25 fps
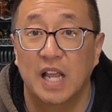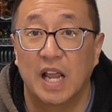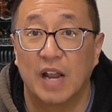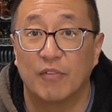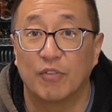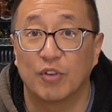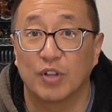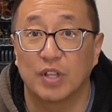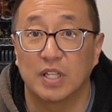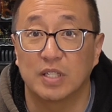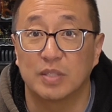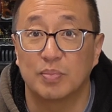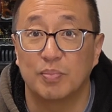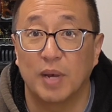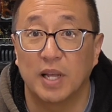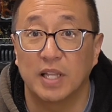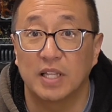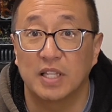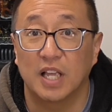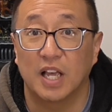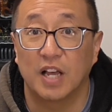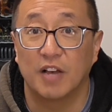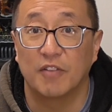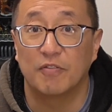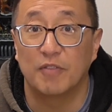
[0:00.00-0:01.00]
And for this
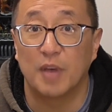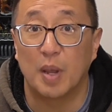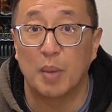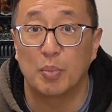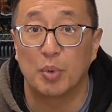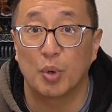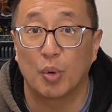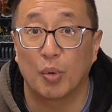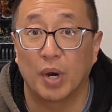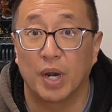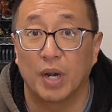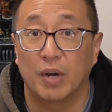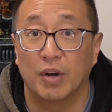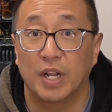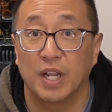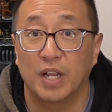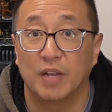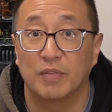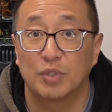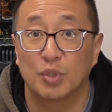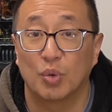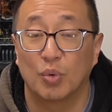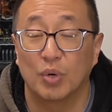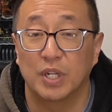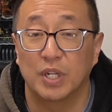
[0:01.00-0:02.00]
month of February of